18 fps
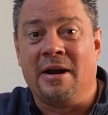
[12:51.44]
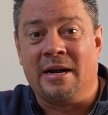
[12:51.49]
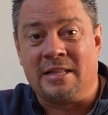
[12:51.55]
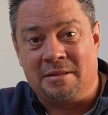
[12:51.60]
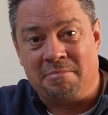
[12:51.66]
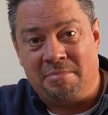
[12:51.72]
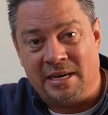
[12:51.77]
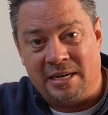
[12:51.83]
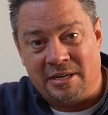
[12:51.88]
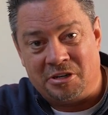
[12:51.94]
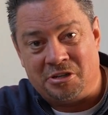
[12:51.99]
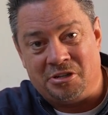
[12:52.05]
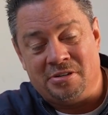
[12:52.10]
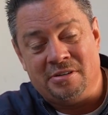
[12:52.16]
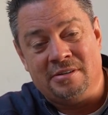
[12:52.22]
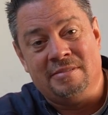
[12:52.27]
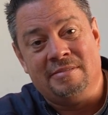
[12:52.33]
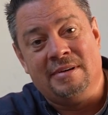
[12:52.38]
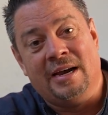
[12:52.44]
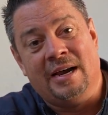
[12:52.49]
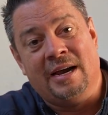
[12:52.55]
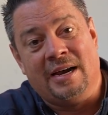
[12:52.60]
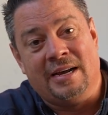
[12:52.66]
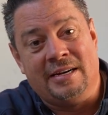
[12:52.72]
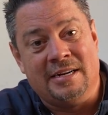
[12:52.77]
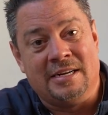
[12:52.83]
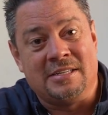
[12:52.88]
at the beach.
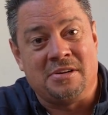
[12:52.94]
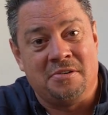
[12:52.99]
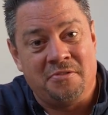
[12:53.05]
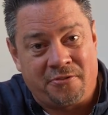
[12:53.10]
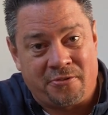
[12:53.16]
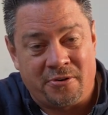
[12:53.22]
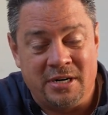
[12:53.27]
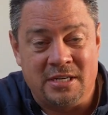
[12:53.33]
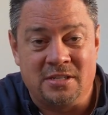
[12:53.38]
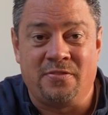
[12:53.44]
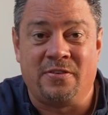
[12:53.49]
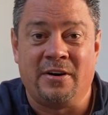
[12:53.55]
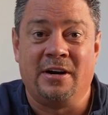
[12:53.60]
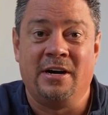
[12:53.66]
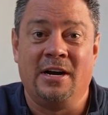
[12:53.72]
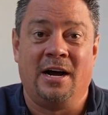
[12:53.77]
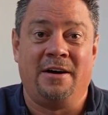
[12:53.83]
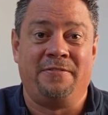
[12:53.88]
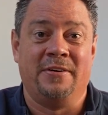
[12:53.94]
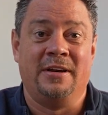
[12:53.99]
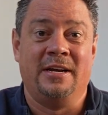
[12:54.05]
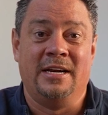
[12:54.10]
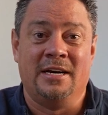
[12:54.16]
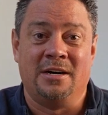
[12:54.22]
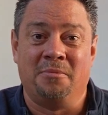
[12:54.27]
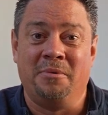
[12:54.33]
It doesn't freeze very often here.